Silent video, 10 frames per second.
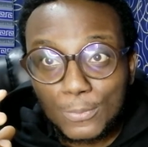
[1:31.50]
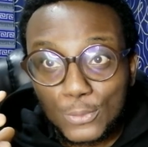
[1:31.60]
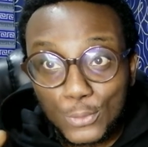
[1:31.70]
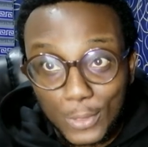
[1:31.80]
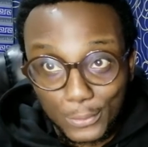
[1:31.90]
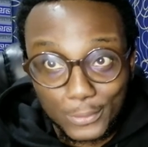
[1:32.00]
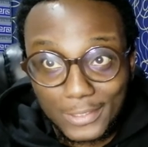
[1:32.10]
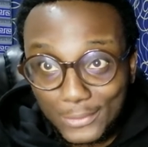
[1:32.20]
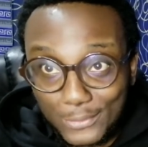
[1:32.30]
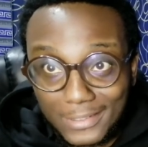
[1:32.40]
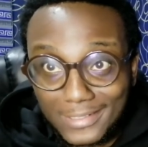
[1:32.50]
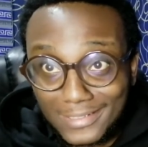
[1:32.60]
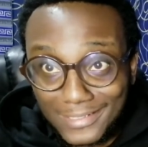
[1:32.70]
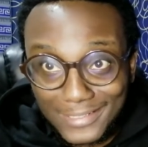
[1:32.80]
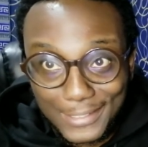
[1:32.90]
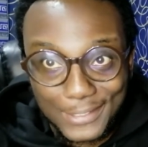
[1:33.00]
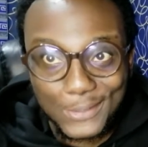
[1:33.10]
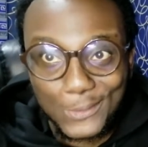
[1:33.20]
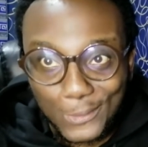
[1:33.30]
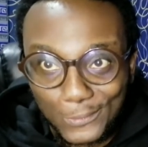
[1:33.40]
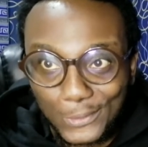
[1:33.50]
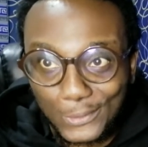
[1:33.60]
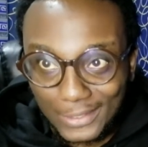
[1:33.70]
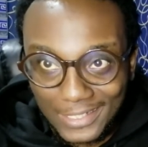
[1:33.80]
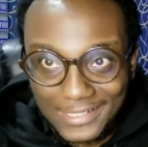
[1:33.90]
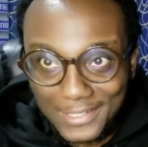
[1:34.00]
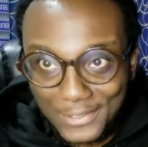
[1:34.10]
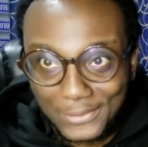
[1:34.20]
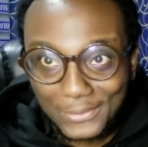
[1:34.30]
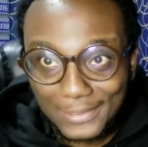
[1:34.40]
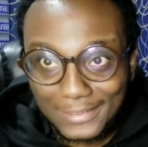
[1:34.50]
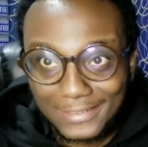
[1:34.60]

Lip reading: you are not necessarily the CEO of the organization.